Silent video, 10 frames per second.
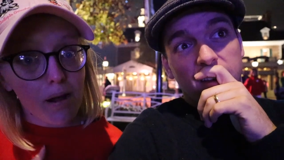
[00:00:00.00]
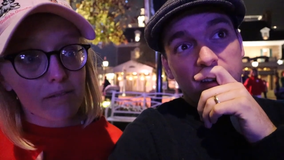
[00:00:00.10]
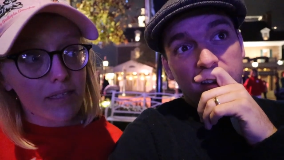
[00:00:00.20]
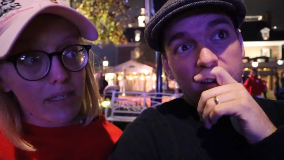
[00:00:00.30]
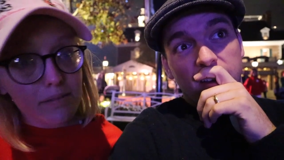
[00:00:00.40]

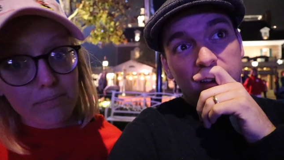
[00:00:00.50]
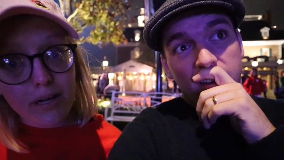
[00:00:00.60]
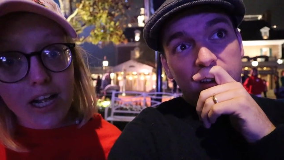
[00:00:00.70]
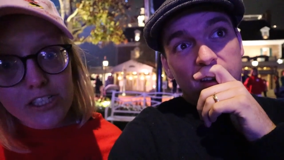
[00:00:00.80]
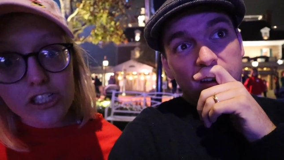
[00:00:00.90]
Speaker 1: Broadway
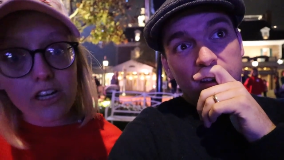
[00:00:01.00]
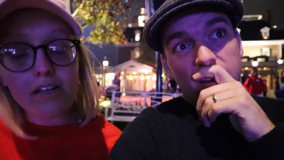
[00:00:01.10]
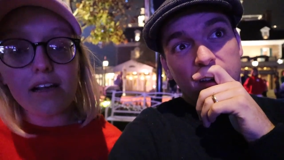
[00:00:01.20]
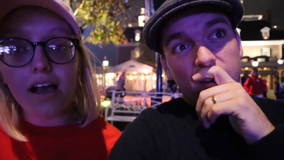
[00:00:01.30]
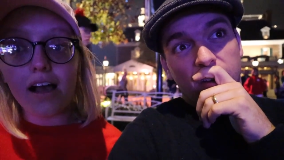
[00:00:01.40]
production. Oh
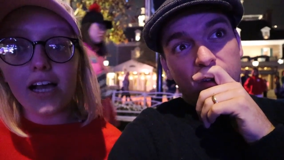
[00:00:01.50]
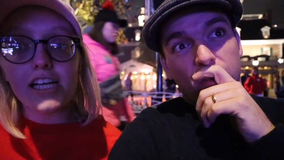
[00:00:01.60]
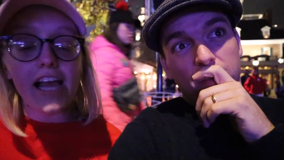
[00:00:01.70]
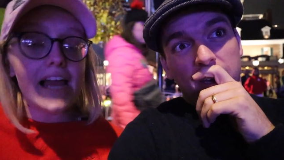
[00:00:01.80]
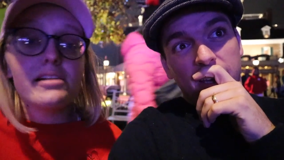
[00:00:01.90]
my
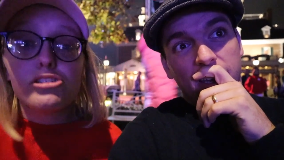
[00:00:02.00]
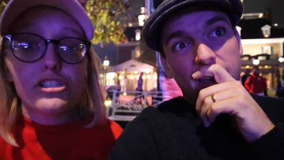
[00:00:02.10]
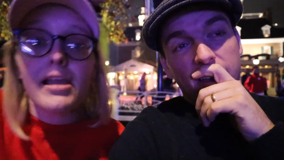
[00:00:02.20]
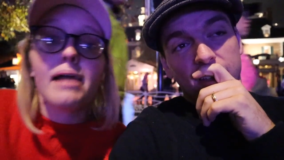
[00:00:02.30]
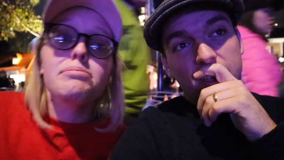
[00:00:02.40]
God. And he was
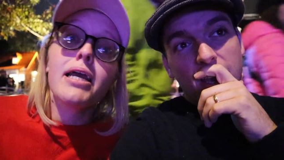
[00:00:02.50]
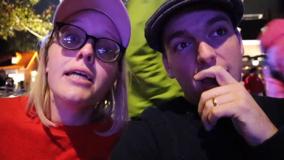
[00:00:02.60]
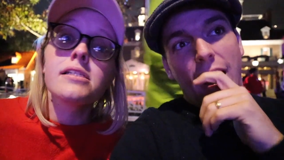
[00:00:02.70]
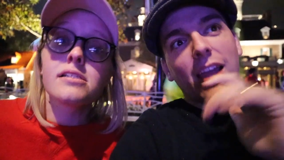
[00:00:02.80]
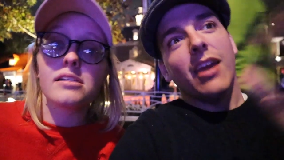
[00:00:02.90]
just tap
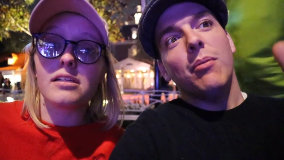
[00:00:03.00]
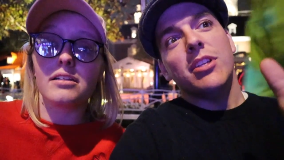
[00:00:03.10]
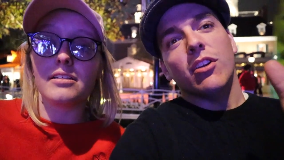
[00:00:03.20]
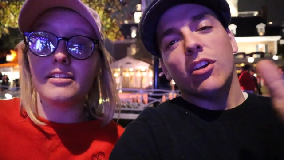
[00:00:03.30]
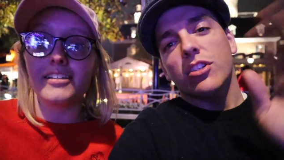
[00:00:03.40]
dancing. I can't wait
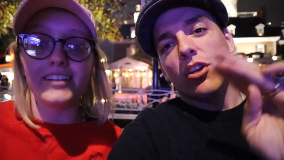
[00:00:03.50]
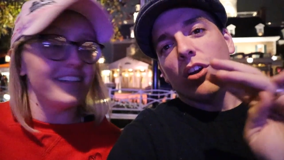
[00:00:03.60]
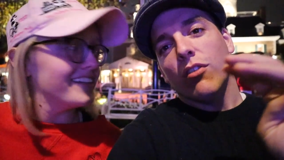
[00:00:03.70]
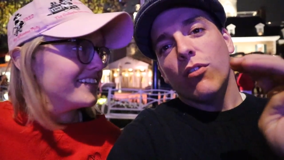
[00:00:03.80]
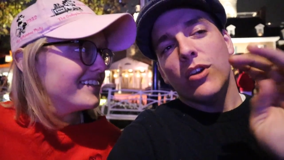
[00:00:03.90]
to her, because
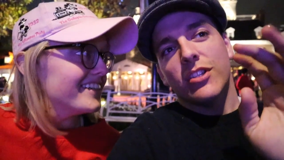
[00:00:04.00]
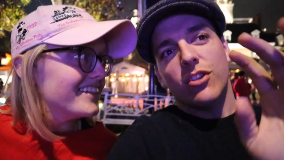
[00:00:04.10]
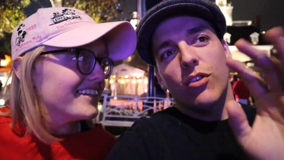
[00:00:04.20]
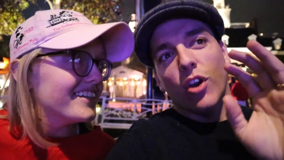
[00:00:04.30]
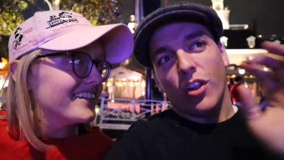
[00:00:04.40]
her voice,
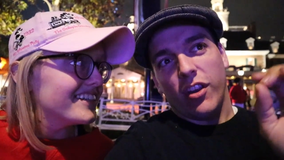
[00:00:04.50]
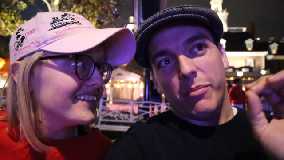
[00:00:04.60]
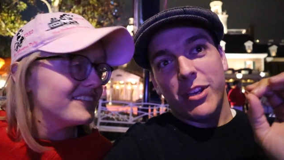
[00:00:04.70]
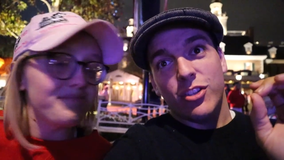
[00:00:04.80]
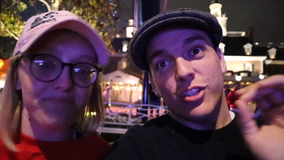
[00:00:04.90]
you heard a little
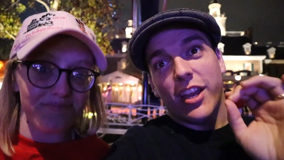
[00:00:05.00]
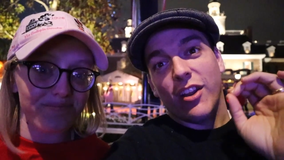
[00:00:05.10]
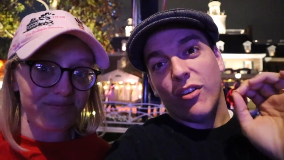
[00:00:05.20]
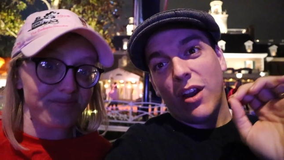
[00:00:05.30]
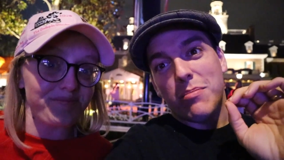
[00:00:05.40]
bit, and she's got a
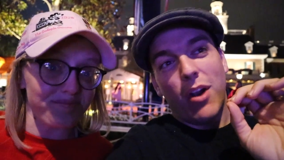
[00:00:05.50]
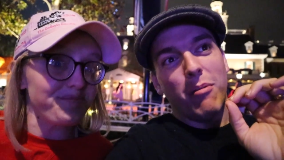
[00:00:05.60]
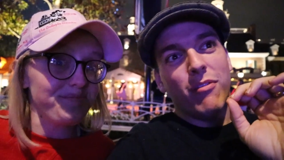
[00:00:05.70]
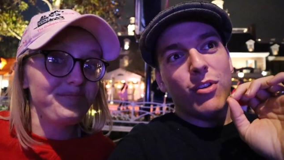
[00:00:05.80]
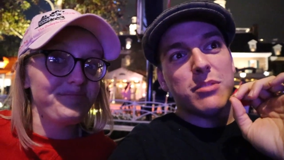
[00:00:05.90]
great
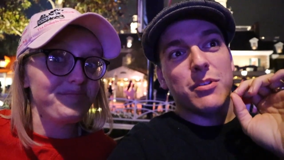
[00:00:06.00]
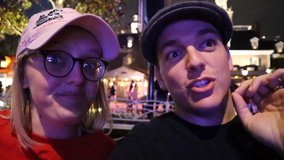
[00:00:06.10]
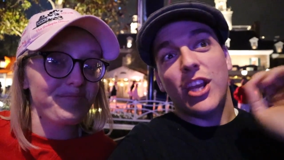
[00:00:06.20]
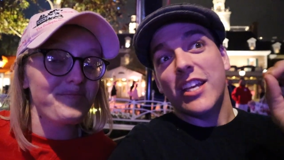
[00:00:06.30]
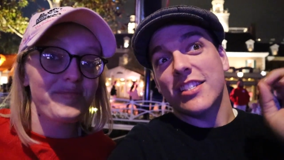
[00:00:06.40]
Broadway voice, but
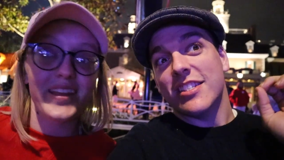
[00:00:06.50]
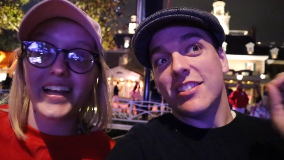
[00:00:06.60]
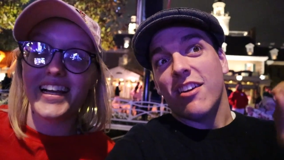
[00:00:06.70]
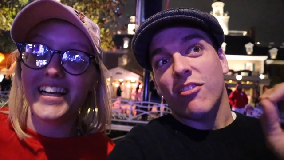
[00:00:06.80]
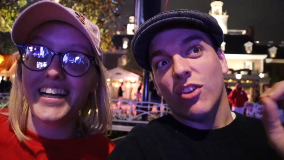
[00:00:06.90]
she hasn't
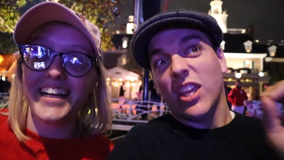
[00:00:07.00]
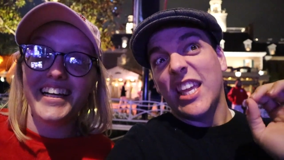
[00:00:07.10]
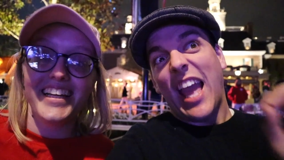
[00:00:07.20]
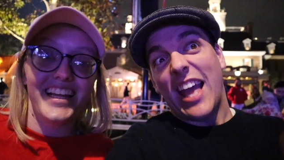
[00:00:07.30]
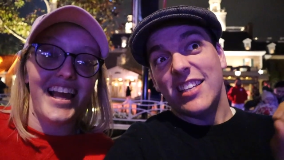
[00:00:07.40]
sung really
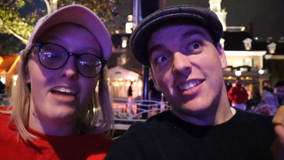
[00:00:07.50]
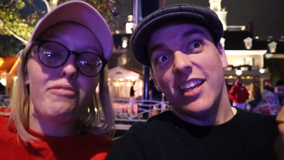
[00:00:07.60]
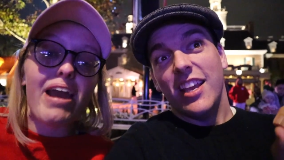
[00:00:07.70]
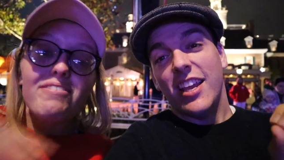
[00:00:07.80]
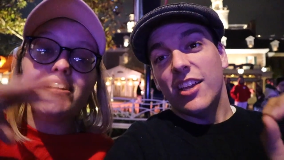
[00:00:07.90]
yet. And
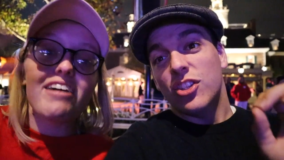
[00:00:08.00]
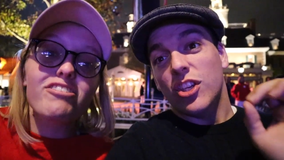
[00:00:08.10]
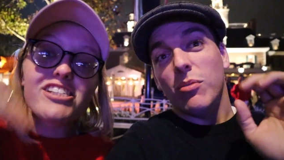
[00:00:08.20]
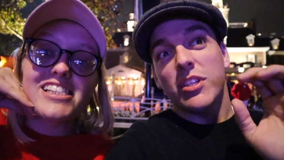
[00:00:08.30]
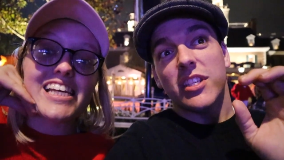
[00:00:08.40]
we haven't
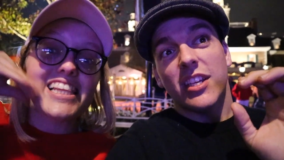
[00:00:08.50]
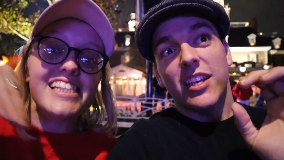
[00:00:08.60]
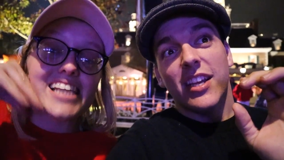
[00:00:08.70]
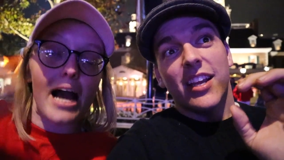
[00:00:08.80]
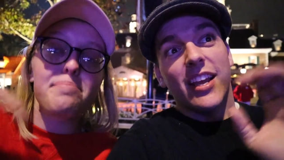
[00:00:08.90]
ever seen
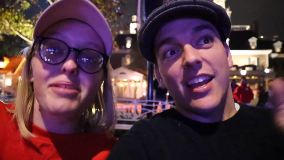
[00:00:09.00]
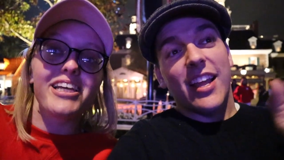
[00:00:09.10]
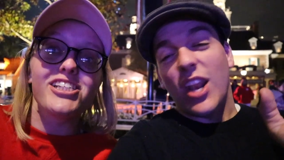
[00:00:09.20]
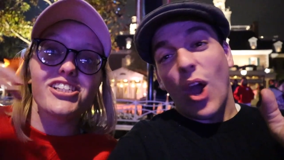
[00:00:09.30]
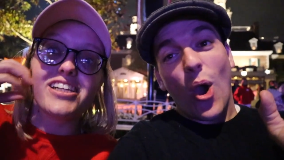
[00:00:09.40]
this
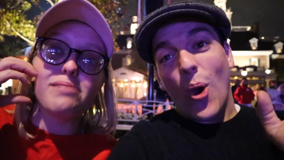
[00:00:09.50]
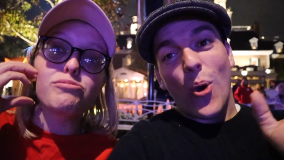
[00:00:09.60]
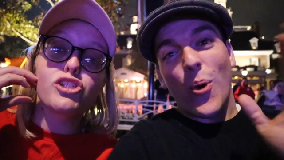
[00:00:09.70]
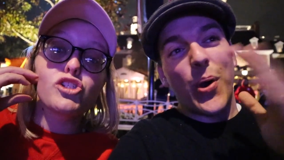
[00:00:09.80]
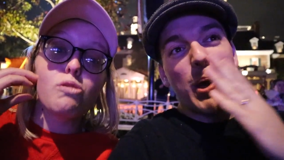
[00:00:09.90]
compilation. I'm
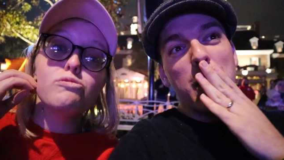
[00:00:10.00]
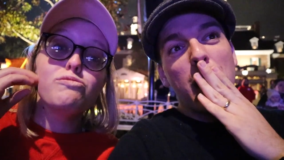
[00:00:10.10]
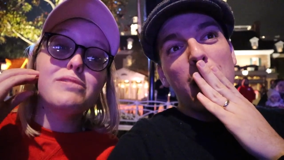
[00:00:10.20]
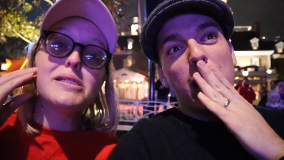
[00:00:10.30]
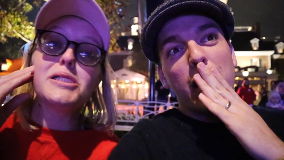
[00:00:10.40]
so...
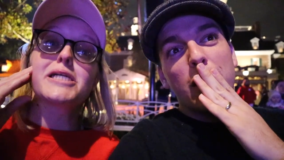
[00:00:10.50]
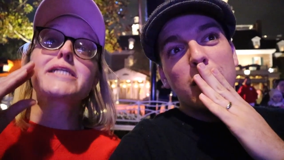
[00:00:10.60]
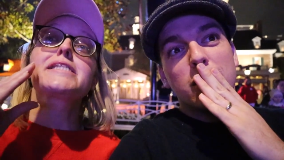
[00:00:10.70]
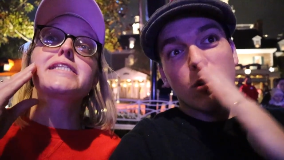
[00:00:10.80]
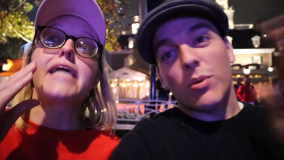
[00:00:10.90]

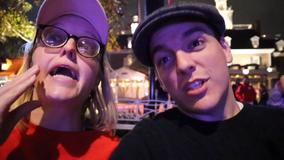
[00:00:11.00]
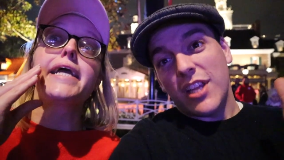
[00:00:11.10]
So we're